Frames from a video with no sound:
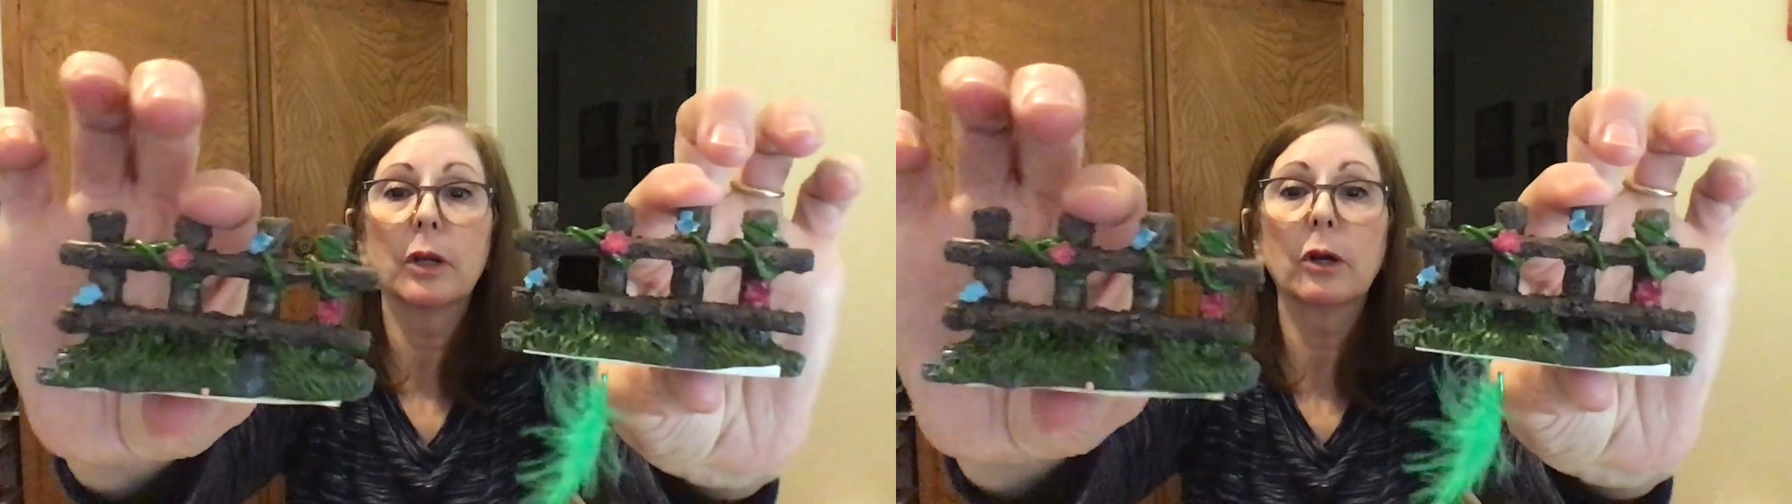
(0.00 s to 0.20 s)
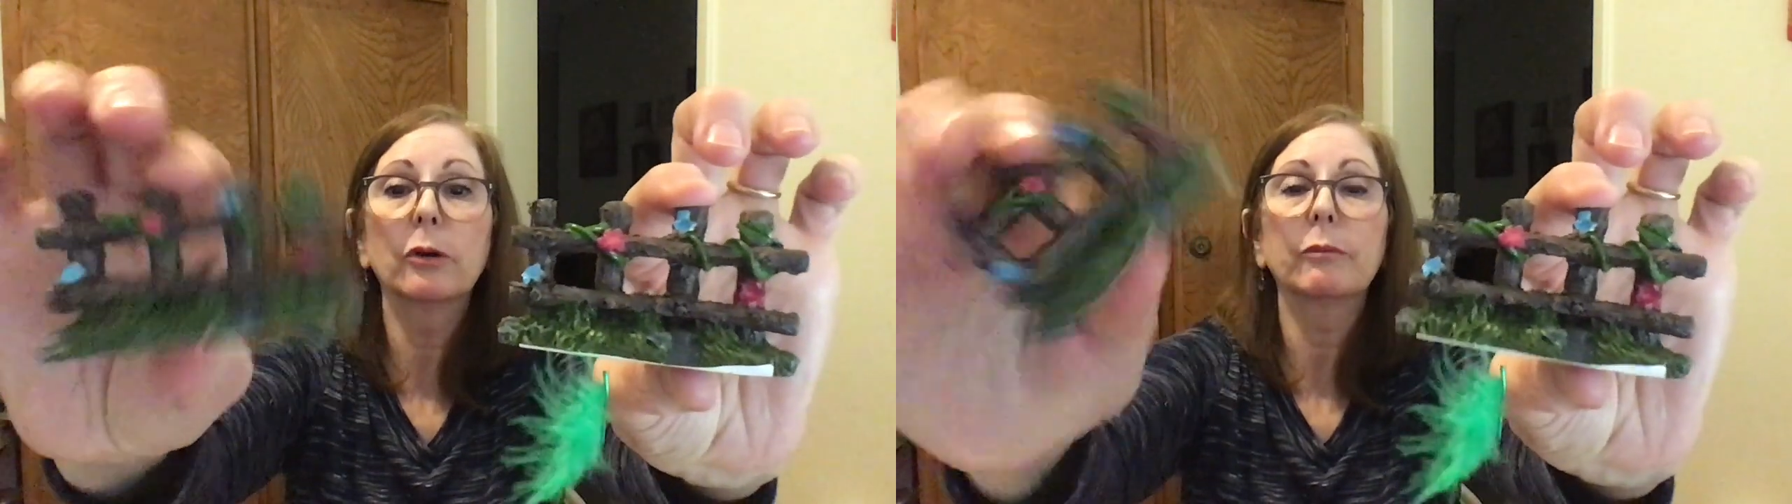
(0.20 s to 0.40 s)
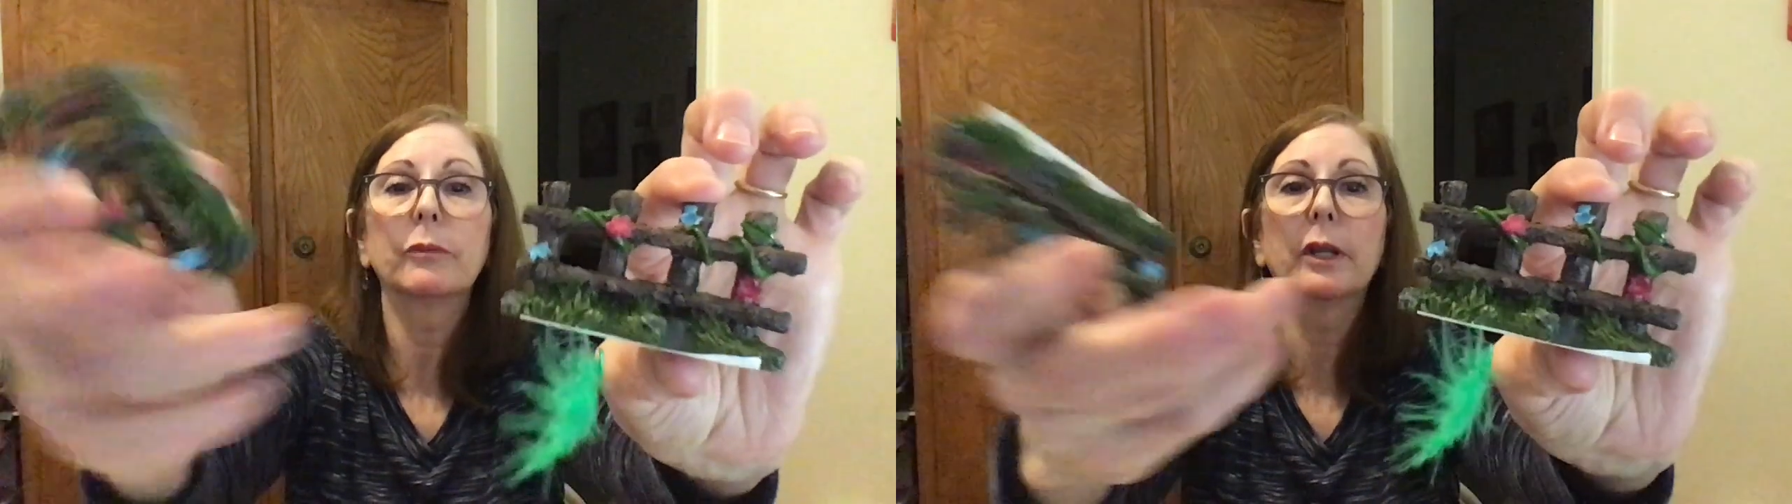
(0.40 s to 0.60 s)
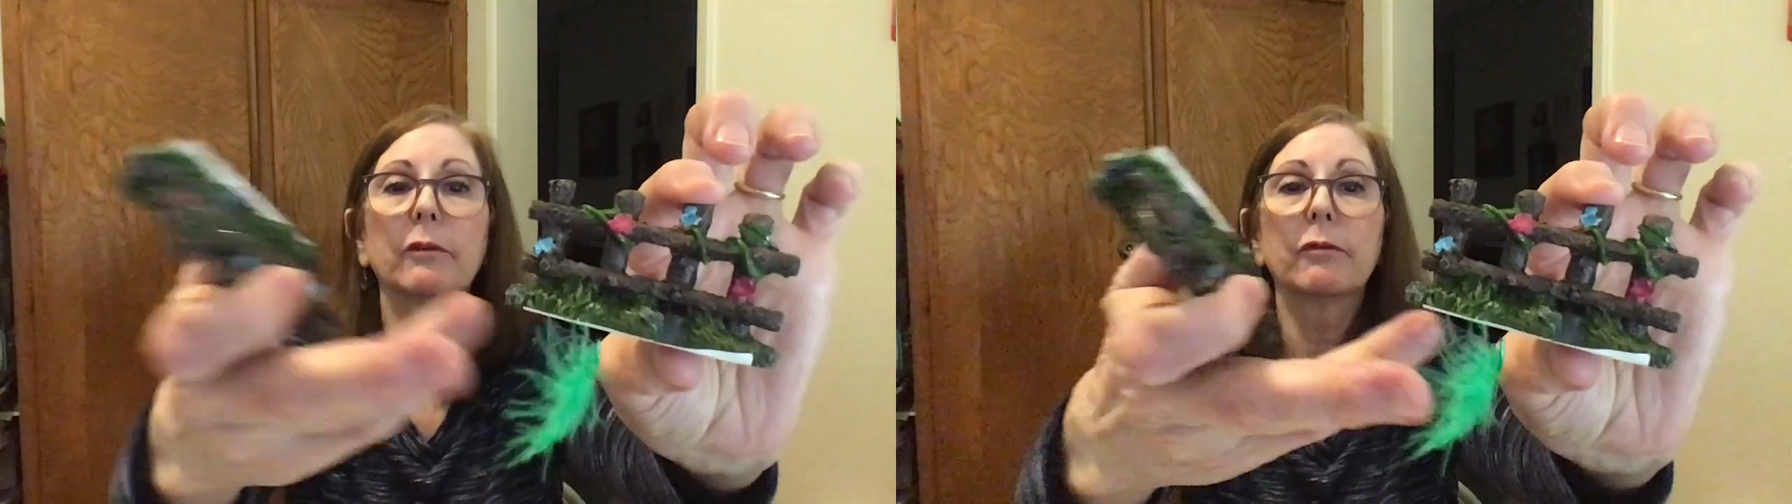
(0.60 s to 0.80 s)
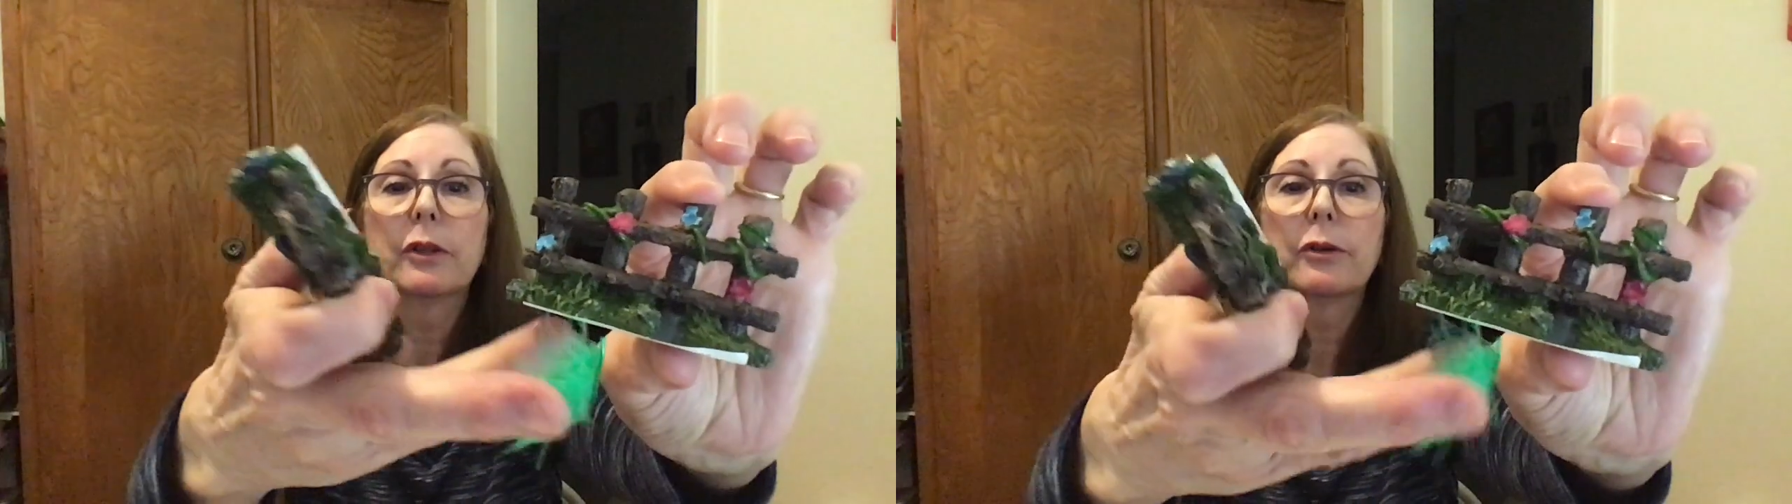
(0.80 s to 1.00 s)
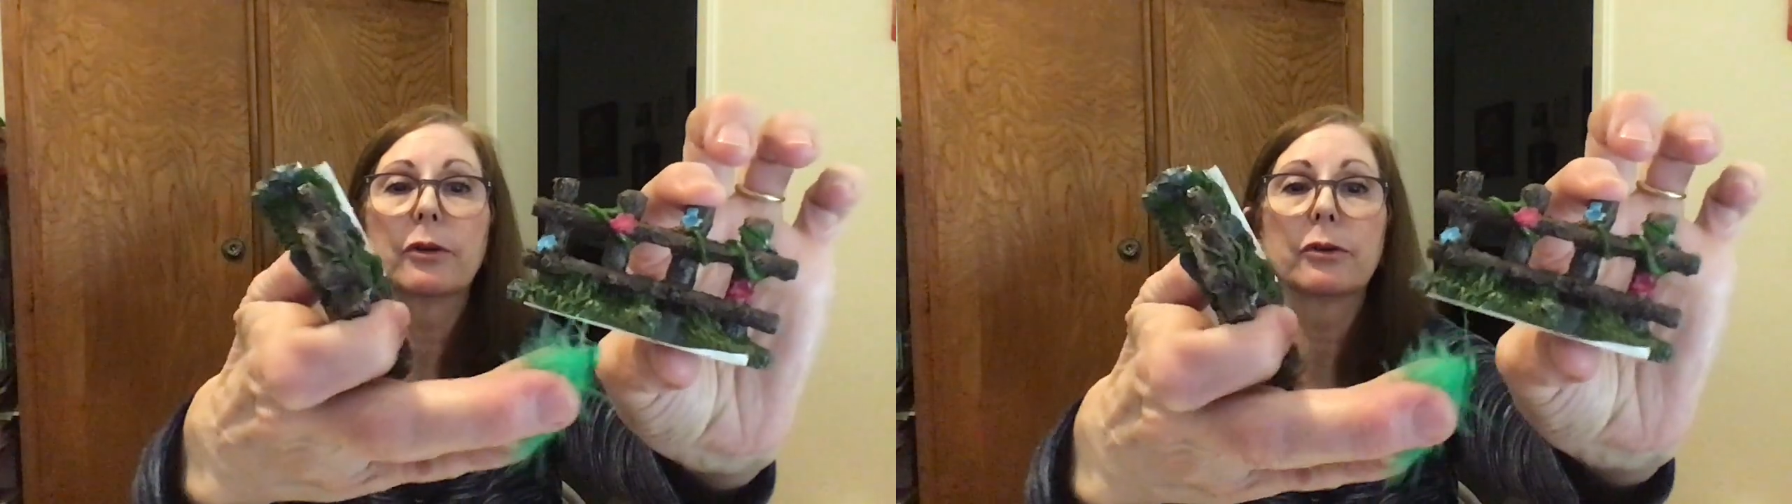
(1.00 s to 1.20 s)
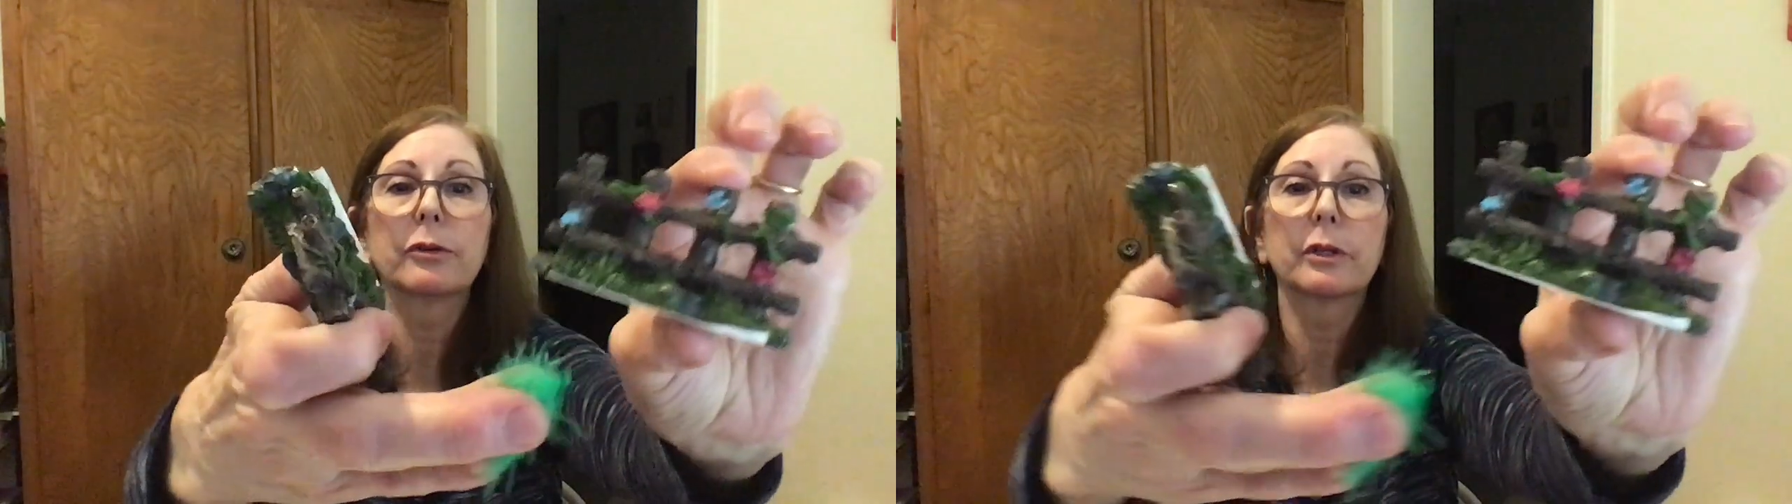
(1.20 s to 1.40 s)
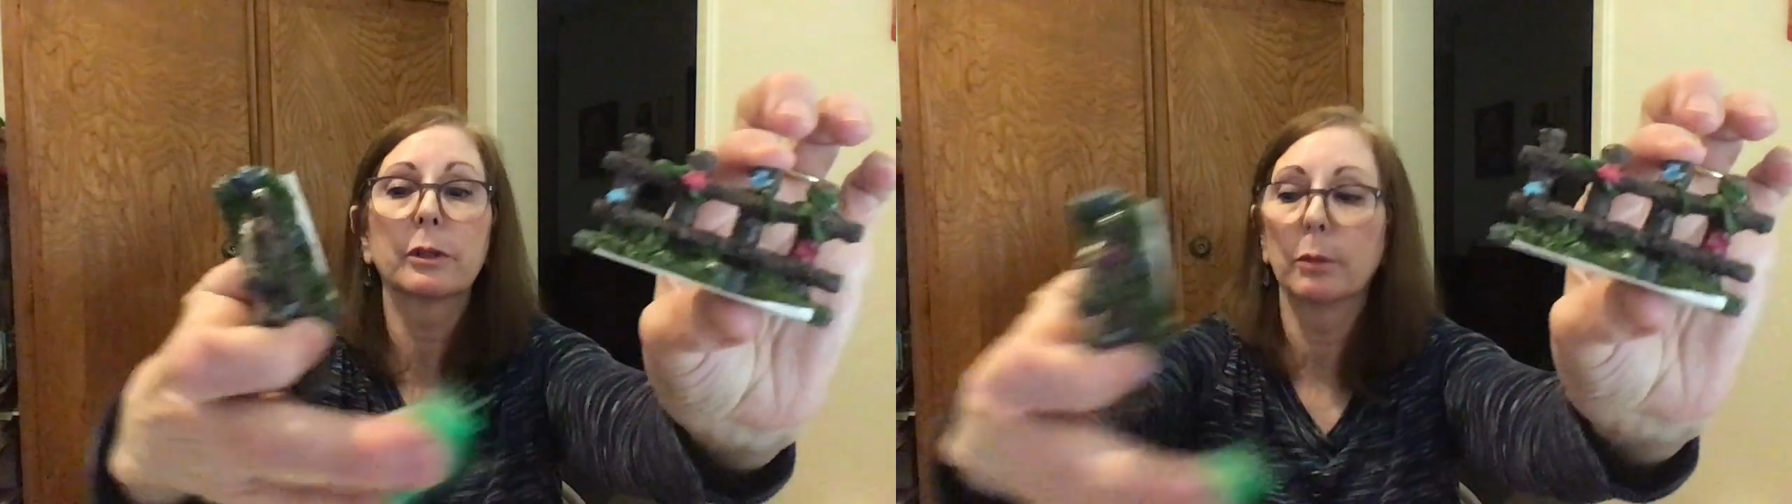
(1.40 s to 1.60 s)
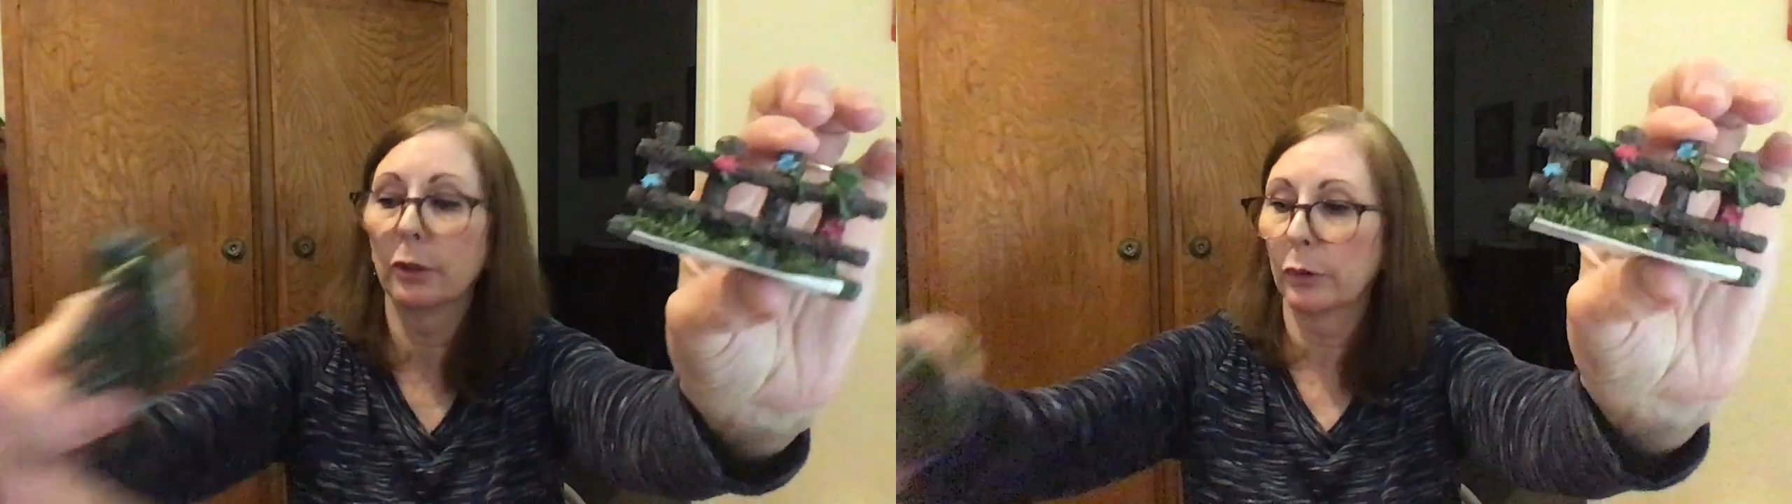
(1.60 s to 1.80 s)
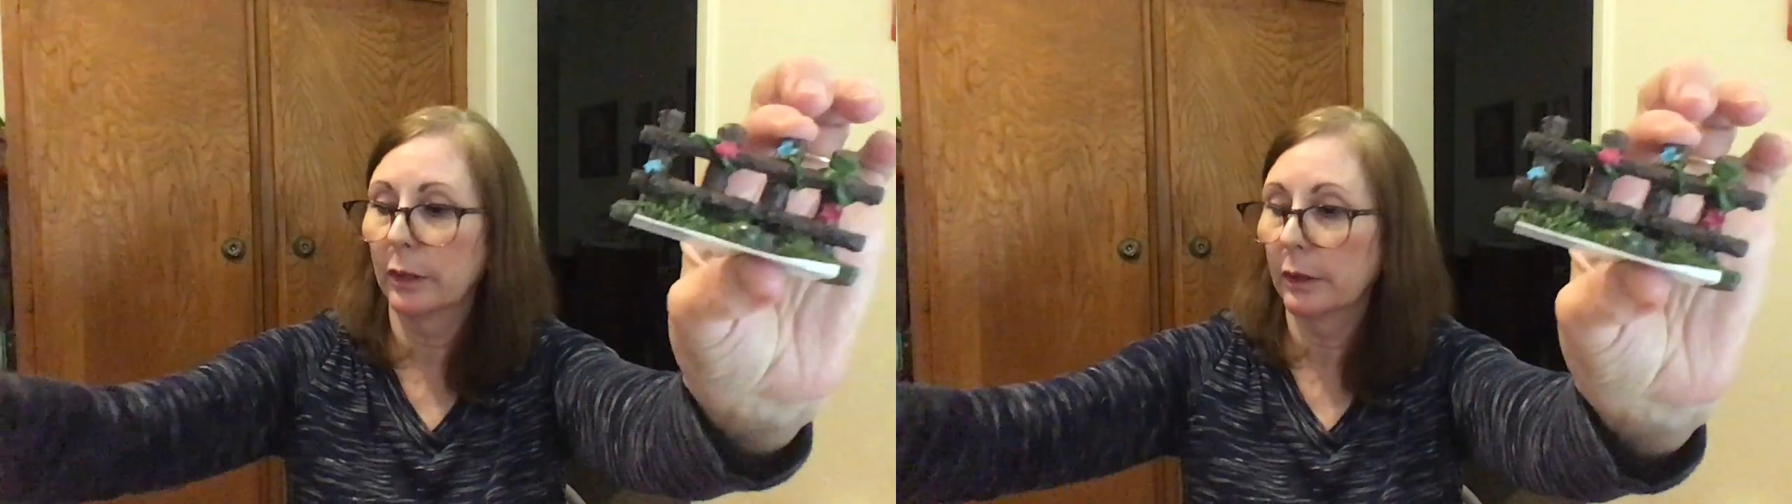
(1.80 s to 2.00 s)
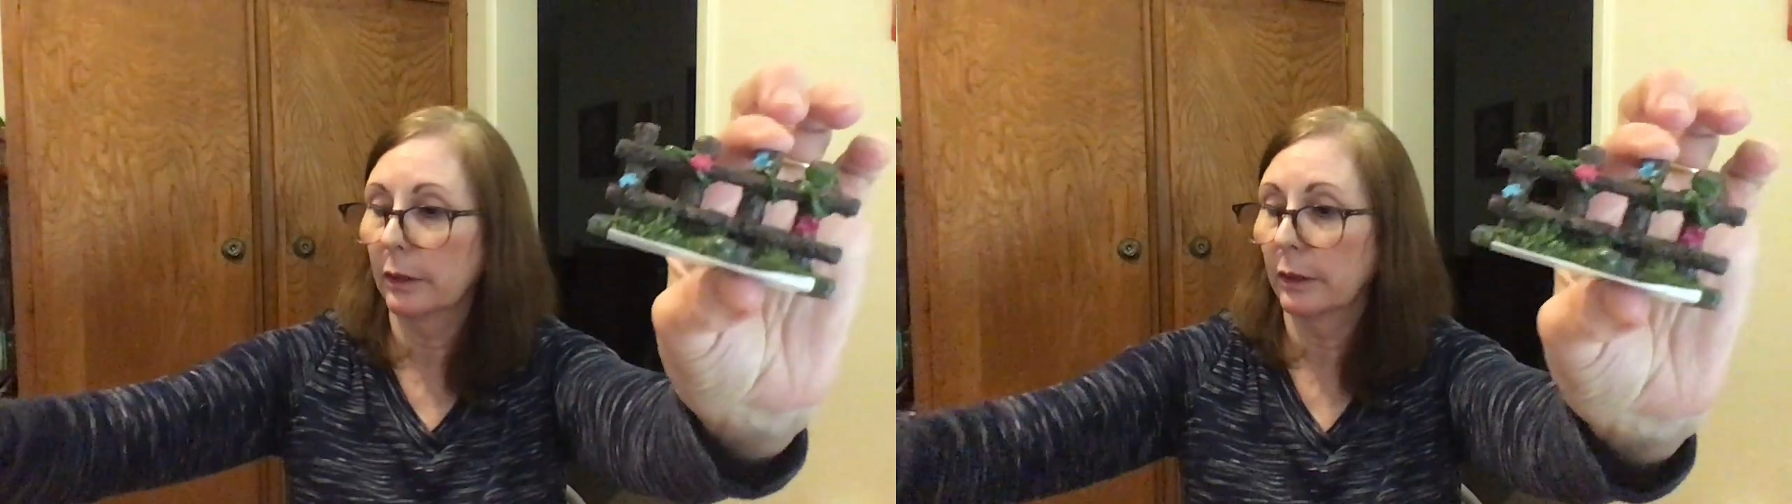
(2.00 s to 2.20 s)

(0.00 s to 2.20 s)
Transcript: Oh, that feather goes to the boa.